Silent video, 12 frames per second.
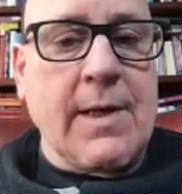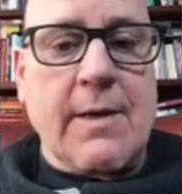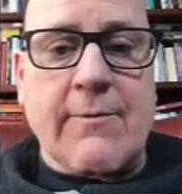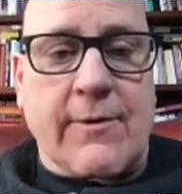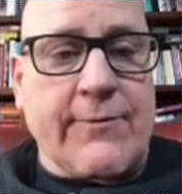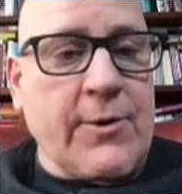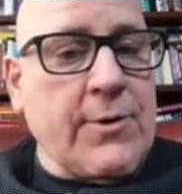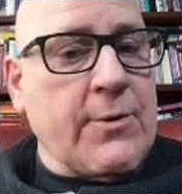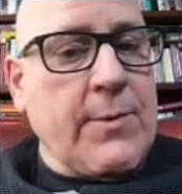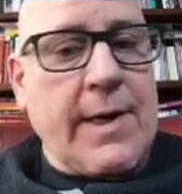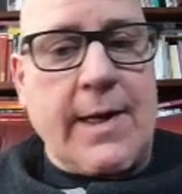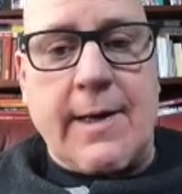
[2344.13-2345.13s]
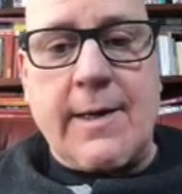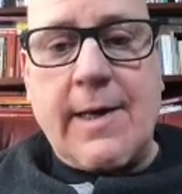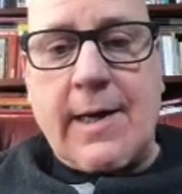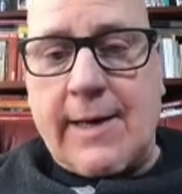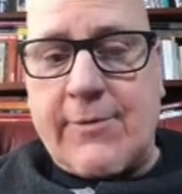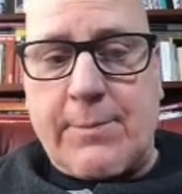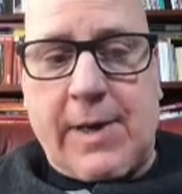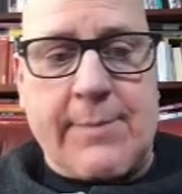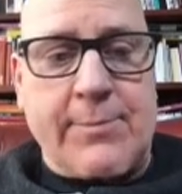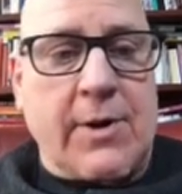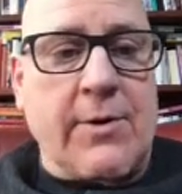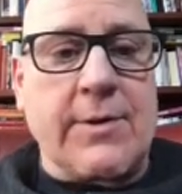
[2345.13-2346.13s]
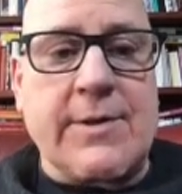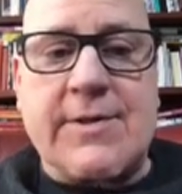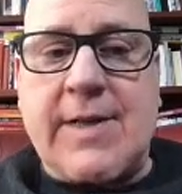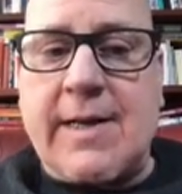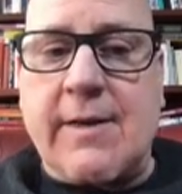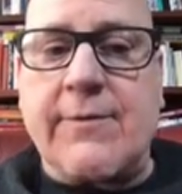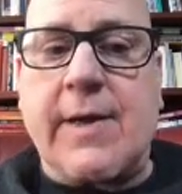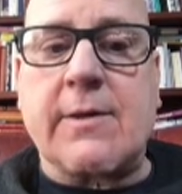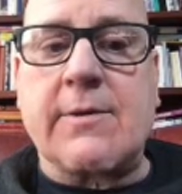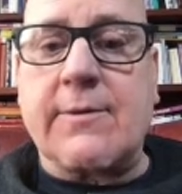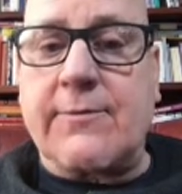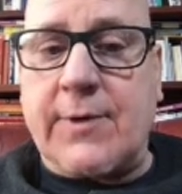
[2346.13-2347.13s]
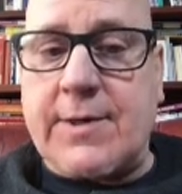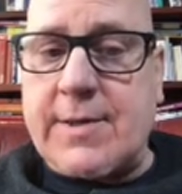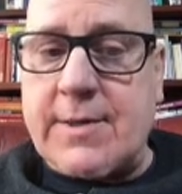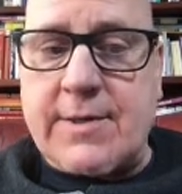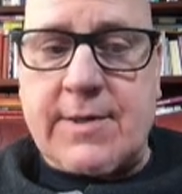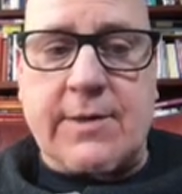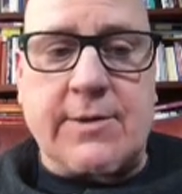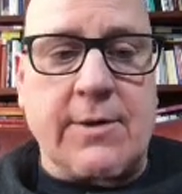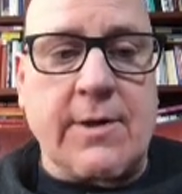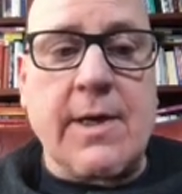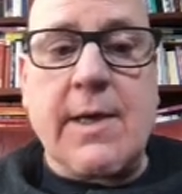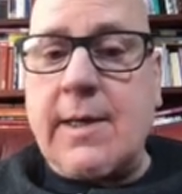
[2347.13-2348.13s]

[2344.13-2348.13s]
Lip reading: For further reading, I have a paper called Side Effects Front and Center